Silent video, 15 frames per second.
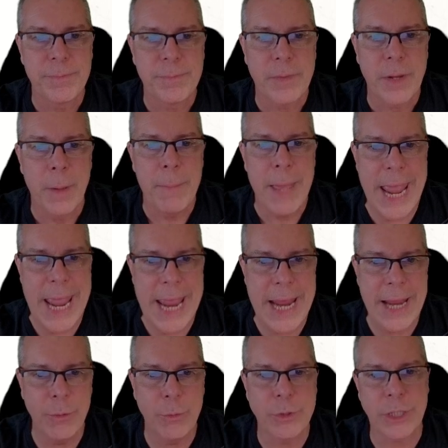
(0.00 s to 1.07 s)

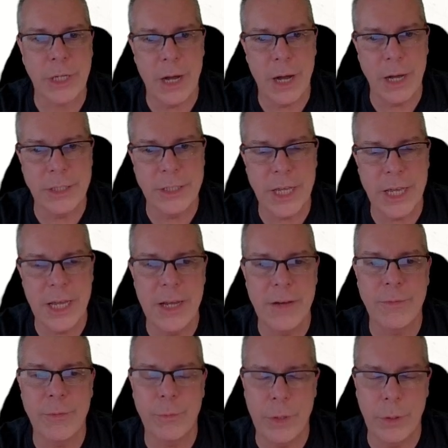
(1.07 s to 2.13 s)
Pain was a con save.
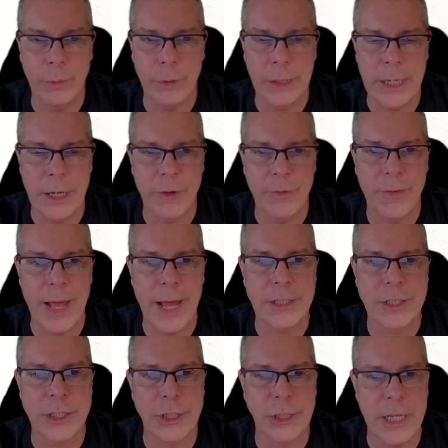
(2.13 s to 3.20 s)
We don't really care for that.
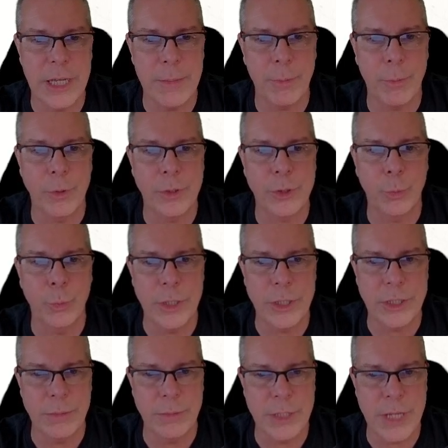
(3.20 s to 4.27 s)
Sleep was a
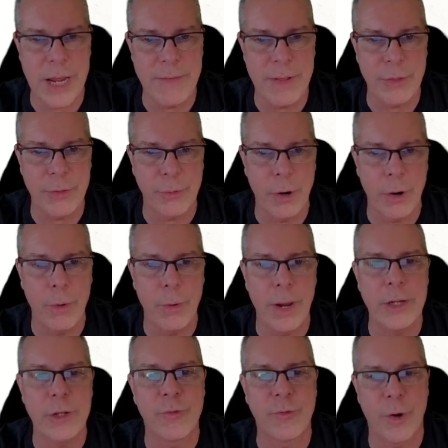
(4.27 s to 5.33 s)
wisdom saving throw, and
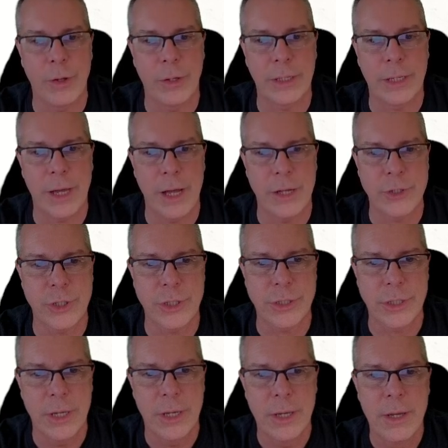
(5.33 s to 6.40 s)
you fall unconscious,
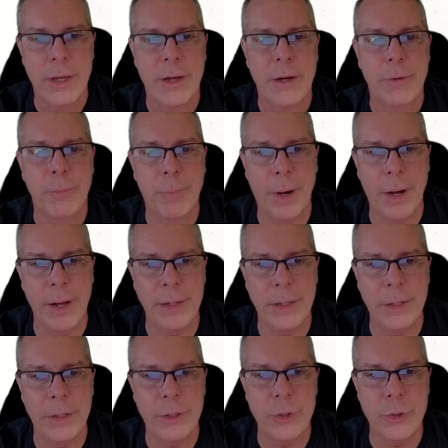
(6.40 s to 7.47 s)
but
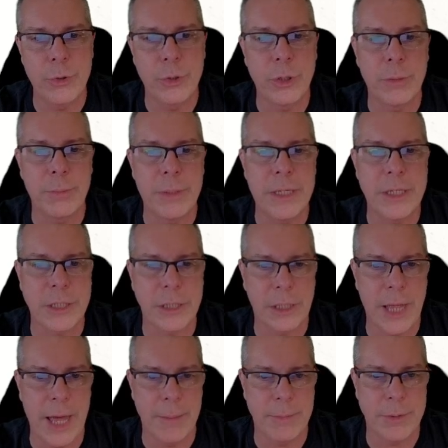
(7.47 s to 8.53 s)
you could be
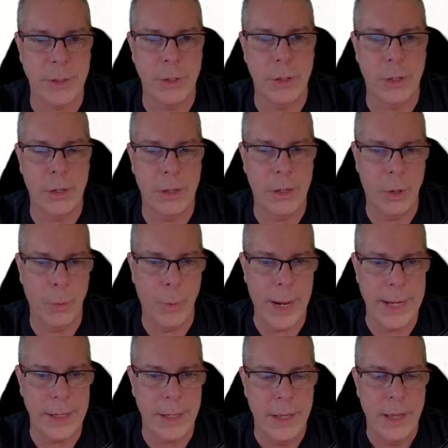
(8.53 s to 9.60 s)
slapped
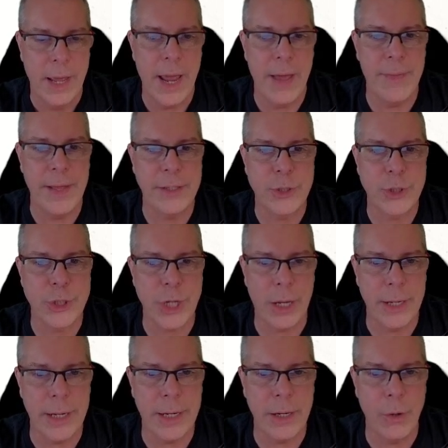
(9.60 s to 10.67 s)
awake. And then
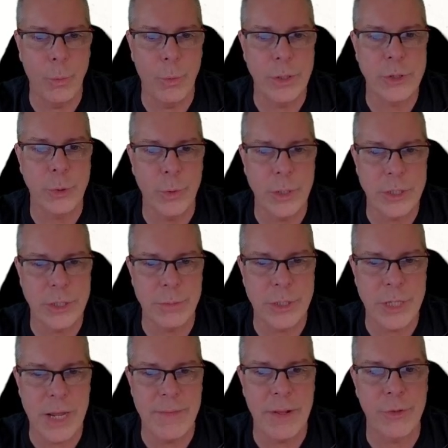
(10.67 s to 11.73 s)
stunning was a wisdom
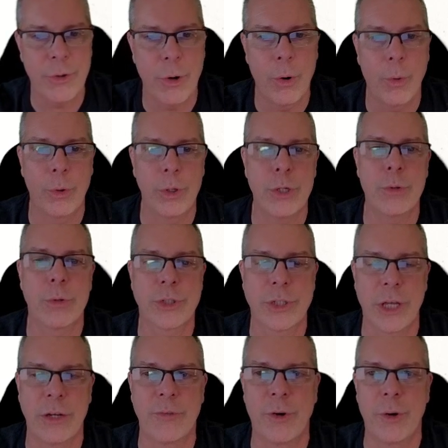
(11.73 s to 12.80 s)
saving throw, or you were
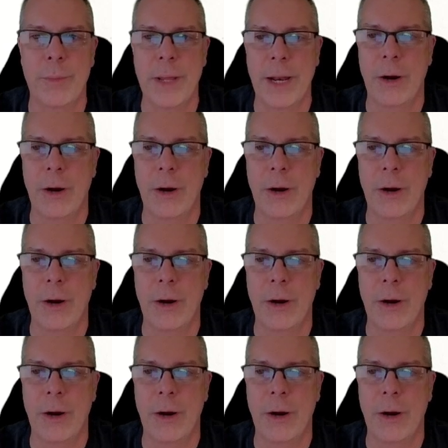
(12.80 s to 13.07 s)
stunned for a minute.